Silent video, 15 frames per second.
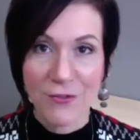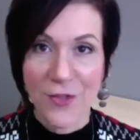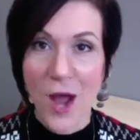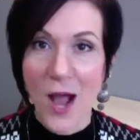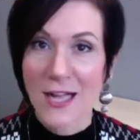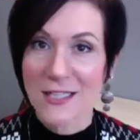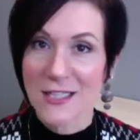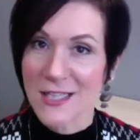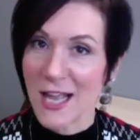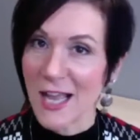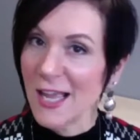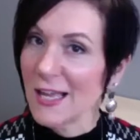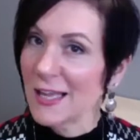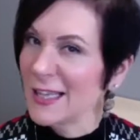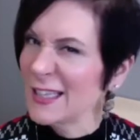thoughts
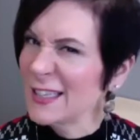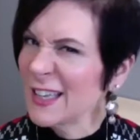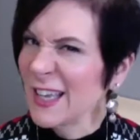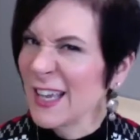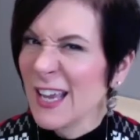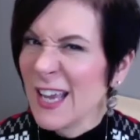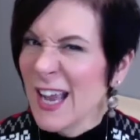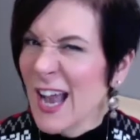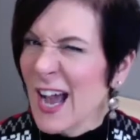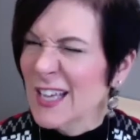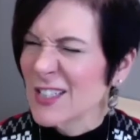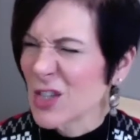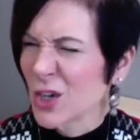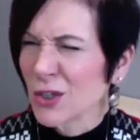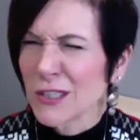and i
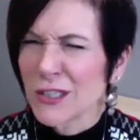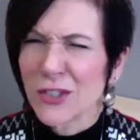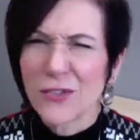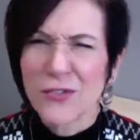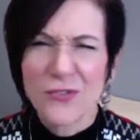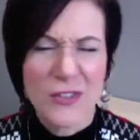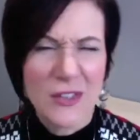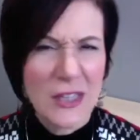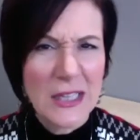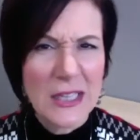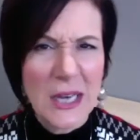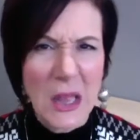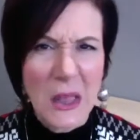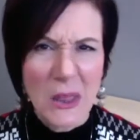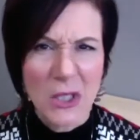started to feel it
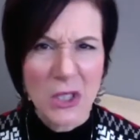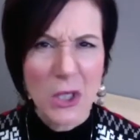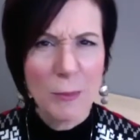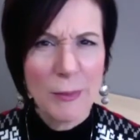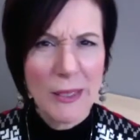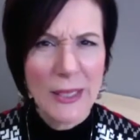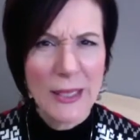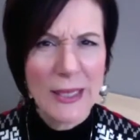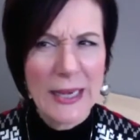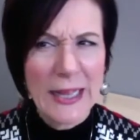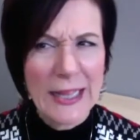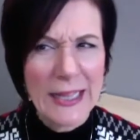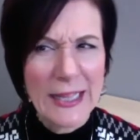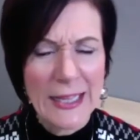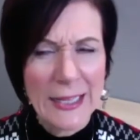a little bit
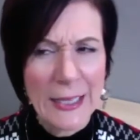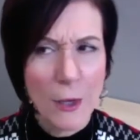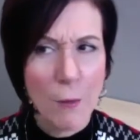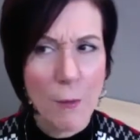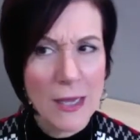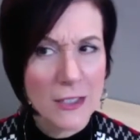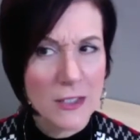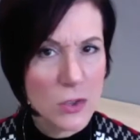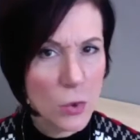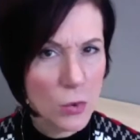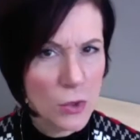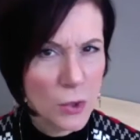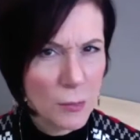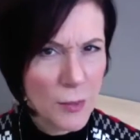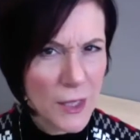in my
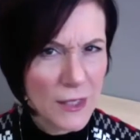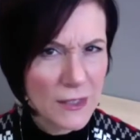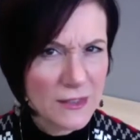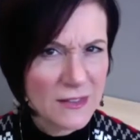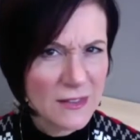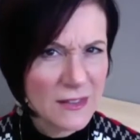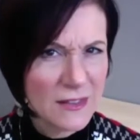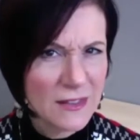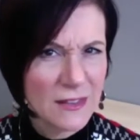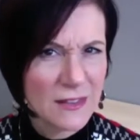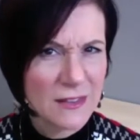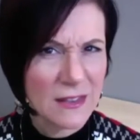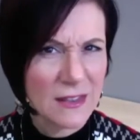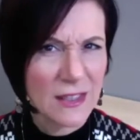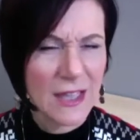solar
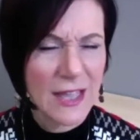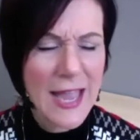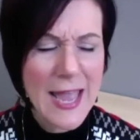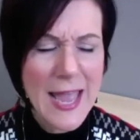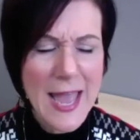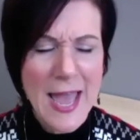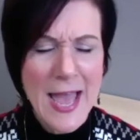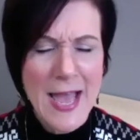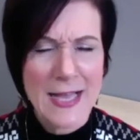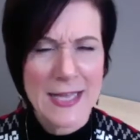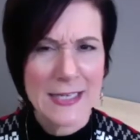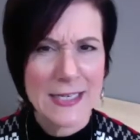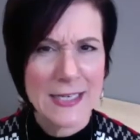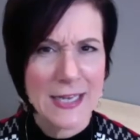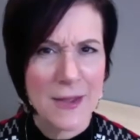plexus
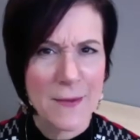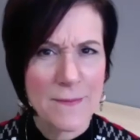and